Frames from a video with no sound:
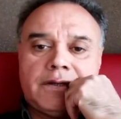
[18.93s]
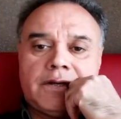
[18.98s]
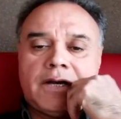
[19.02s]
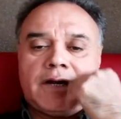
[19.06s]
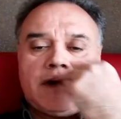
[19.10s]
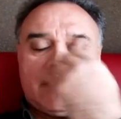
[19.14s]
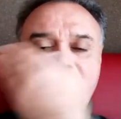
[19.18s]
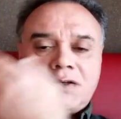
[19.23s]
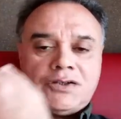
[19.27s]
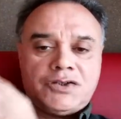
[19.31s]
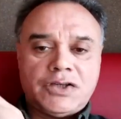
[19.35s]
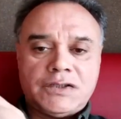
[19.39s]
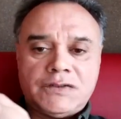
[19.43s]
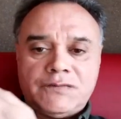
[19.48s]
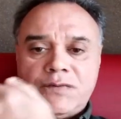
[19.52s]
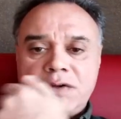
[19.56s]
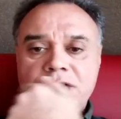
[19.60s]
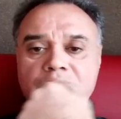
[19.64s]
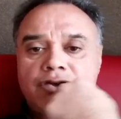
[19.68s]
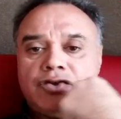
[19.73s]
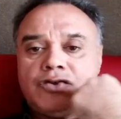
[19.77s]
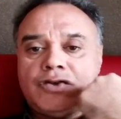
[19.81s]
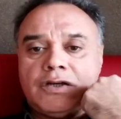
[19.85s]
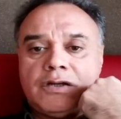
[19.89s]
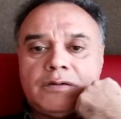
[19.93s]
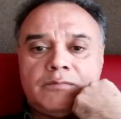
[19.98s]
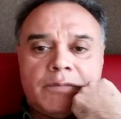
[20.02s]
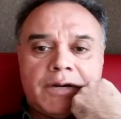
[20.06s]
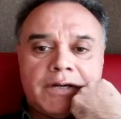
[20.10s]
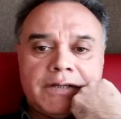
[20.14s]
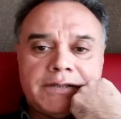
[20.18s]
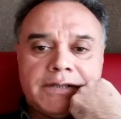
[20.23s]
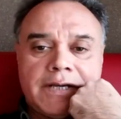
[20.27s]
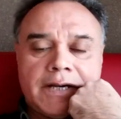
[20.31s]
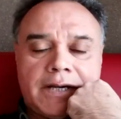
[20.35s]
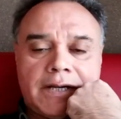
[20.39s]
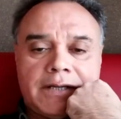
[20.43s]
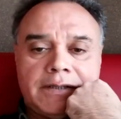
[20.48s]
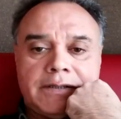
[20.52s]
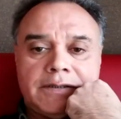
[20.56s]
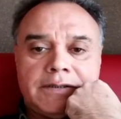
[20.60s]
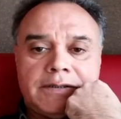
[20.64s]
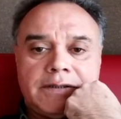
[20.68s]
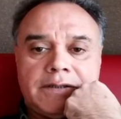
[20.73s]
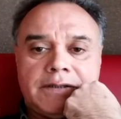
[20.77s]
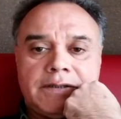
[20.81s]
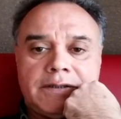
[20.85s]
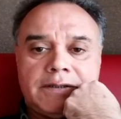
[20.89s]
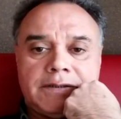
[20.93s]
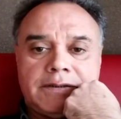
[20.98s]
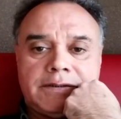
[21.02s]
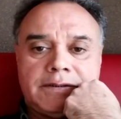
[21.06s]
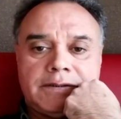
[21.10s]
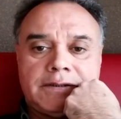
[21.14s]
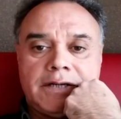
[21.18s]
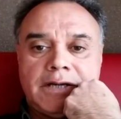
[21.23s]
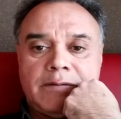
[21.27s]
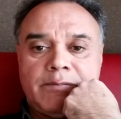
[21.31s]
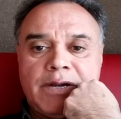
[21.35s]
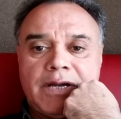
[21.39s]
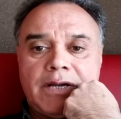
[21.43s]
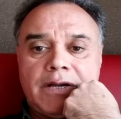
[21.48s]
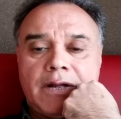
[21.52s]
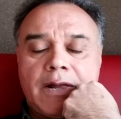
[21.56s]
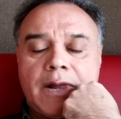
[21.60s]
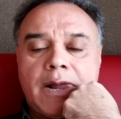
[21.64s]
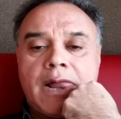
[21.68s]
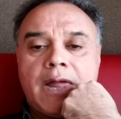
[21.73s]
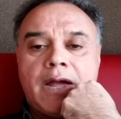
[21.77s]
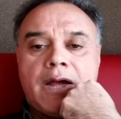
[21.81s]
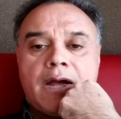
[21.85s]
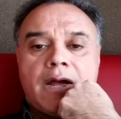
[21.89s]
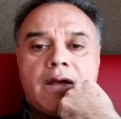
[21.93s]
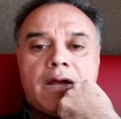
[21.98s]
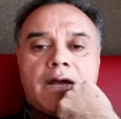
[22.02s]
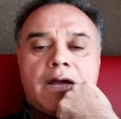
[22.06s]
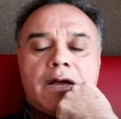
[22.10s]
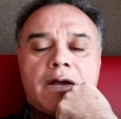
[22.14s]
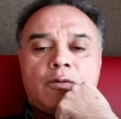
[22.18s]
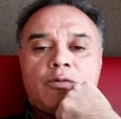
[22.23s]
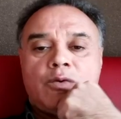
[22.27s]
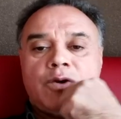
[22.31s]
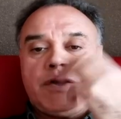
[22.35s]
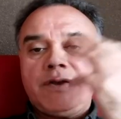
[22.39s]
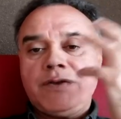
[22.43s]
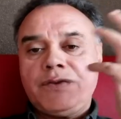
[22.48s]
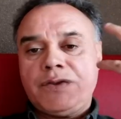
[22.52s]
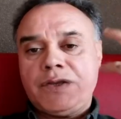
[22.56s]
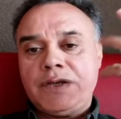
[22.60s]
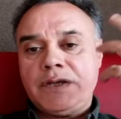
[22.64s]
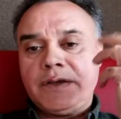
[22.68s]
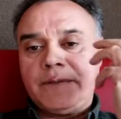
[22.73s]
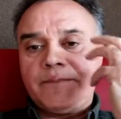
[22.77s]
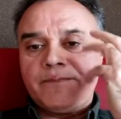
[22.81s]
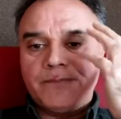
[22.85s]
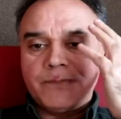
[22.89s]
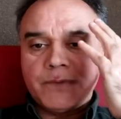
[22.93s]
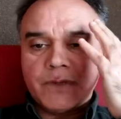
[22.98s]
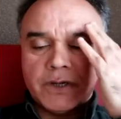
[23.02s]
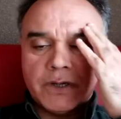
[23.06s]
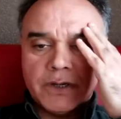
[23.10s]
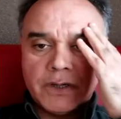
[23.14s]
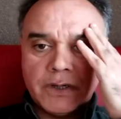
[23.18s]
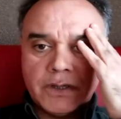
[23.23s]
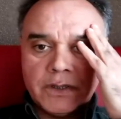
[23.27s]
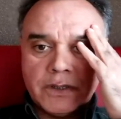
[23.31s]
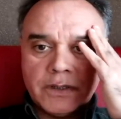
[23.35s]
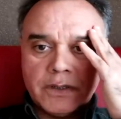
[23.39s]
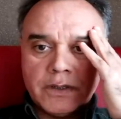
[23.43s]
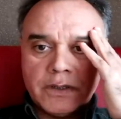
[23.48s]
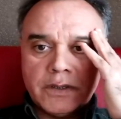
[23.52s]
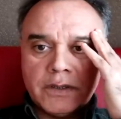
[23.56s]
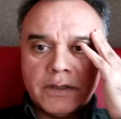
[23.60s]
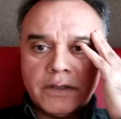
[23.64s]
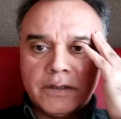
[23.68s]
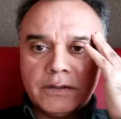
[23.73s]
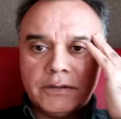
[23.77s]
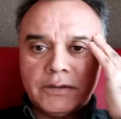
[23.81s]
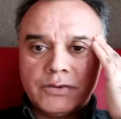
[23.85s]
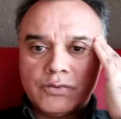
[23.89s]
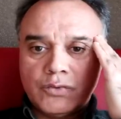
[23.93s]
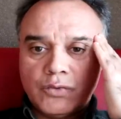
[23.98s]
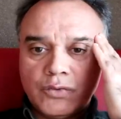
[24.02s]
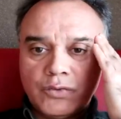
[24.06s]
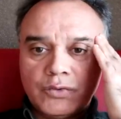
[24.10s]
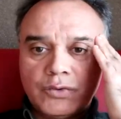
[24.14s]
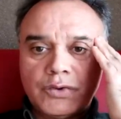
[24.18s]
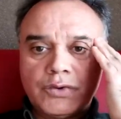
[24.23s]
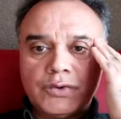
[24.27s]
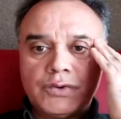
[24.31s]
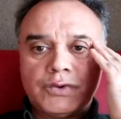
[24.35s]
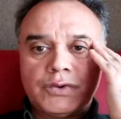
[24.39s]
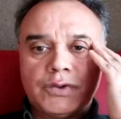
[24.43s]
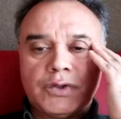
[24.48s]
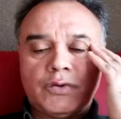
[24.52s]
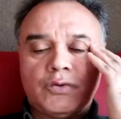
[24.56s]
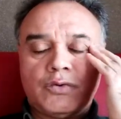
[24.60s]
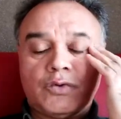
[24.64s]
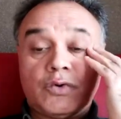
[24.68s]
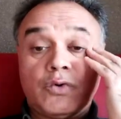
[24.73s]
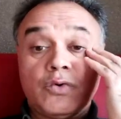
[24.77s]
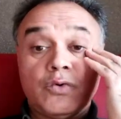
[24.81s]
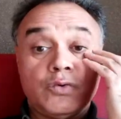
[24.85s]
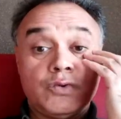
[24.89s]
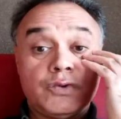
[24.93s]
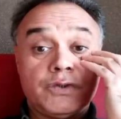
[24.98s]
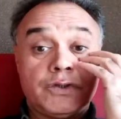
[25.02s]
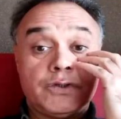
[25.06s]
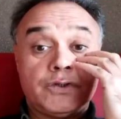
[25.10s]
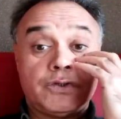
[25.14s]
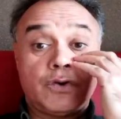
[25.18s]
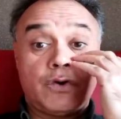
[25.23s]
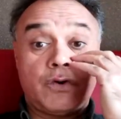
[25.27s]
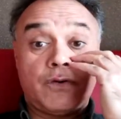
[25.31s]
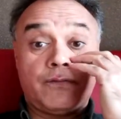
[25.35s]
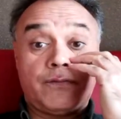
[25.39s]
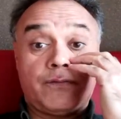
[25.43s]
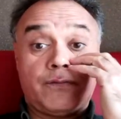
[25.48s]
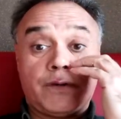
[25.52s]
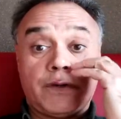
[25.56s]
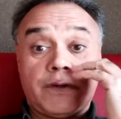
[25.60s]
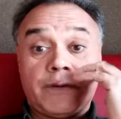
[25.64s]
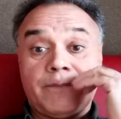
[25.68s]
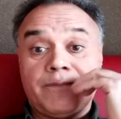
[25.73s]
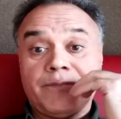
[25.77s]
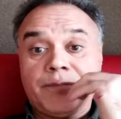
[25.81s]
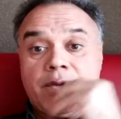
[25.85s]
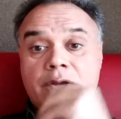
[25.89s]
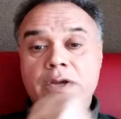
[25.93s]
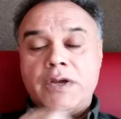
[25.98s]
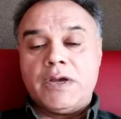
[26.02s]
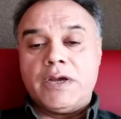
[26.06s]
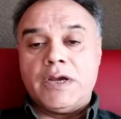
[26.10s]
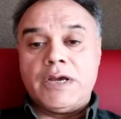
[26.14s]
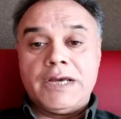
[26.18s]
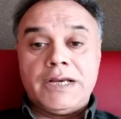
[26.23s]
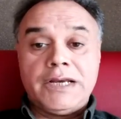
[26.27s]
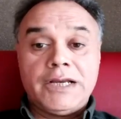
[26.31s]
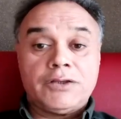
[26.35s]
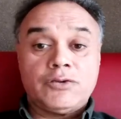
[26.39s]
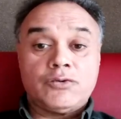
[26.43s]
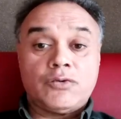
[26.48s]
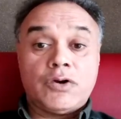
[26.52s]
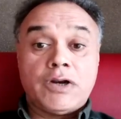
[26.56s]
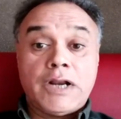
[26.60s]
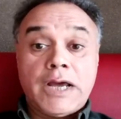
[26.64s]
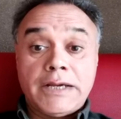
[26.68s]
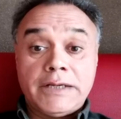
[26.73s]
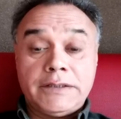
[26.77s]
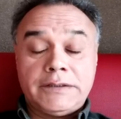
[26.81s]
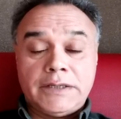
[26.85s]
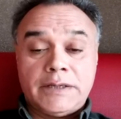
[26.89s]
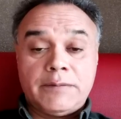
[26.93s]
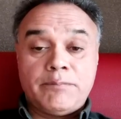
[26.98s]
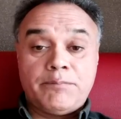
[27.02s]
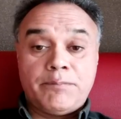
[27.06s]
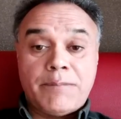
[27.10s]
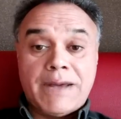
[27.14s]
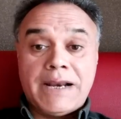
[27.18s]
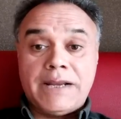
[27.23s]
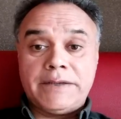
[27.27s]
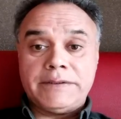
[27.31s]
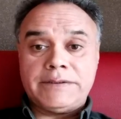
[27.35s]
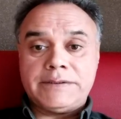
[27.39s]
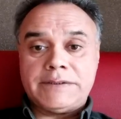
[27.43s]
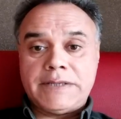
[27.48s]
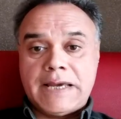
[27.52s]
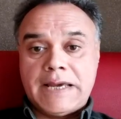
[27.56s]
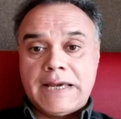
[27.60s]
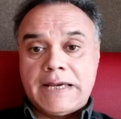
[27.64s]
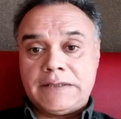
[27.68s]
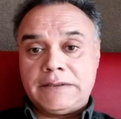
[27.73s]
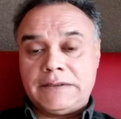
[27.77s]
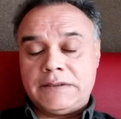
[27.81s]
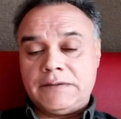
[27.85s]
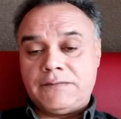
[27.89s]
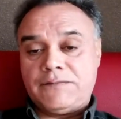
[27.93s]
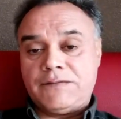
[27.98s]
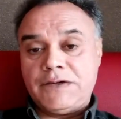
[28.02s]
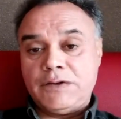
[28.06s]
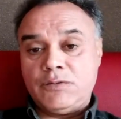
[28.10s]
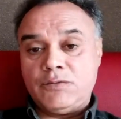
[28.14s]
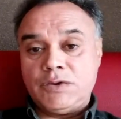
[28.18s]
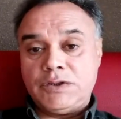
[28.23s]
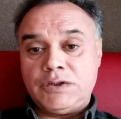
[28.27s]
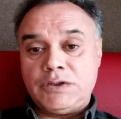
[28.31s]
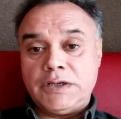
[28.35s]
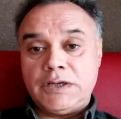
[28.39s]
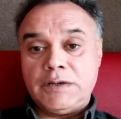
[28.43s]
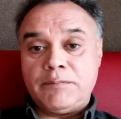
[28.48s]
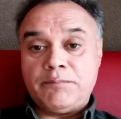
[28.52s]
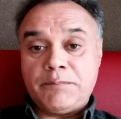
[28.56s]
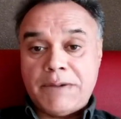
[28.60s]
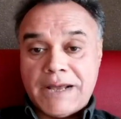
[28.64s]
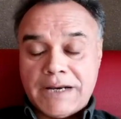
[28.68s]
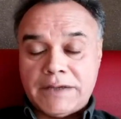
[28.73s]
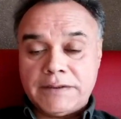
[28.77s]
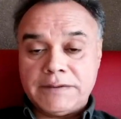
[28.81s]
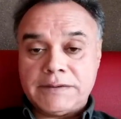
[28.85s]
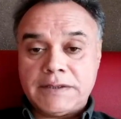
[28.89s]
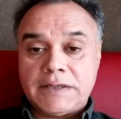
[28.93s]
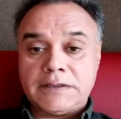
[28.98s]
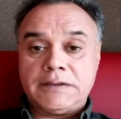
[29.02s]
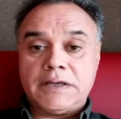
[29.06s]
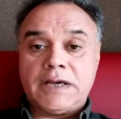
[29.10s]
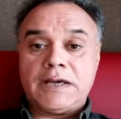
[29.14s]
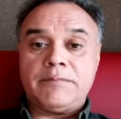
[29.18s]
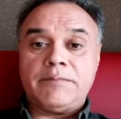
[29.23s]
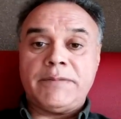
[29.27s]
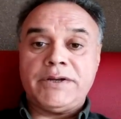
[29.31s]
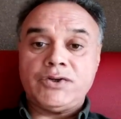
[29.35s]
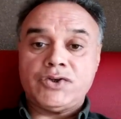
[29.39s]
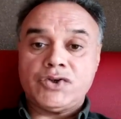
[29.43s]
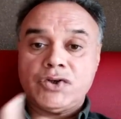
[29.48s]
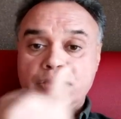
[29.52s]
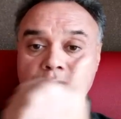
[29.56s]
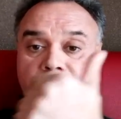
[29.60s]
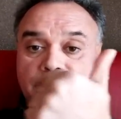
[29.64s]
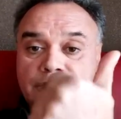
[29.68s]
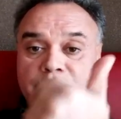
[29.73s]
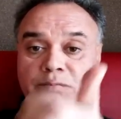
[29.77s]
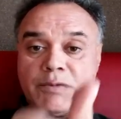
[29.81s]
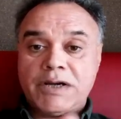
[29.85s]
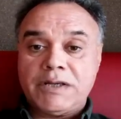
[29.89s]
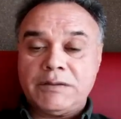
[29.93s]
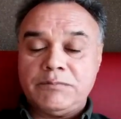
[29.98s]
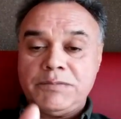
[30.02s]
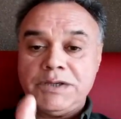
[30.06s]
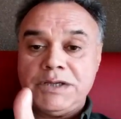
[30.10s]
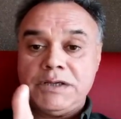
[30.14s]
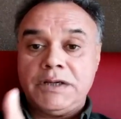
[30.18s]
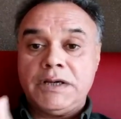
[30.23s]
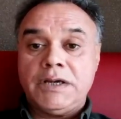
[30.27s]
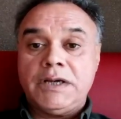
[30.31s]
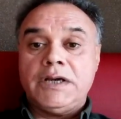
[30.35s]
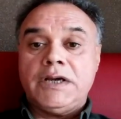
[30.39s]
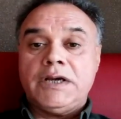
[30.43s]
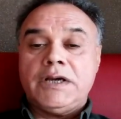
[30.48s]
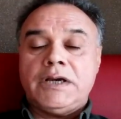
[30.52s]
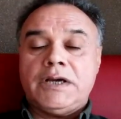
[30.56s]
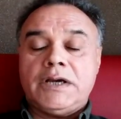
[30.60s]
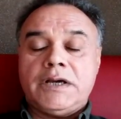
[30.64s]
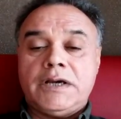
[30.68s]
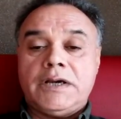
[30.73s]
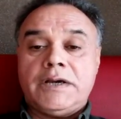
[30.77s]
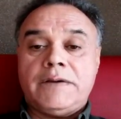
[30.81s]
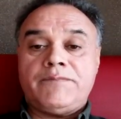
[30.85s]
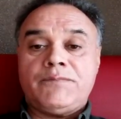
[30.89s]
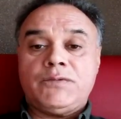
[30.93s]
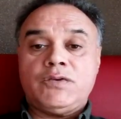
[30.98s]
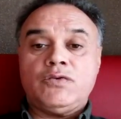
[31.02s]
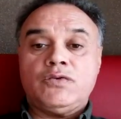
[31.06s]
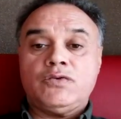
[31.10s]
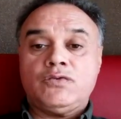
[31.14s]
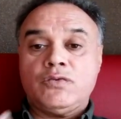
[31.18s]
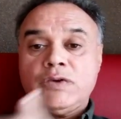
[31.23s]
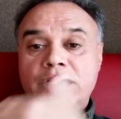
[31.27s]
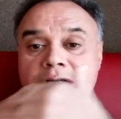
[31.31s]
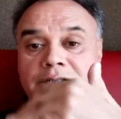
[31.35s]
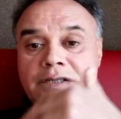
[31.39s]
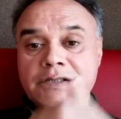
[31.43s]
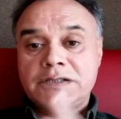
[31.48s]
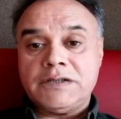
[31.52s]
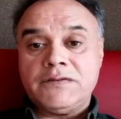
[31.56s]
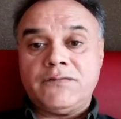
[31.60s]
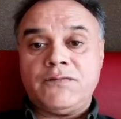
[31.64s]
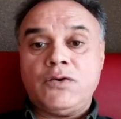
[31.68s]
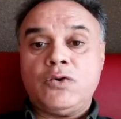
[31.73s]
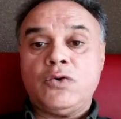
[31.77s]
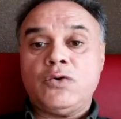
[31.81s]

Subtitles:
I just finished in my second streaming with the disorders or causes of electrolyte imbalance and the fluid imbalance, and I mentioned this might be due to excessive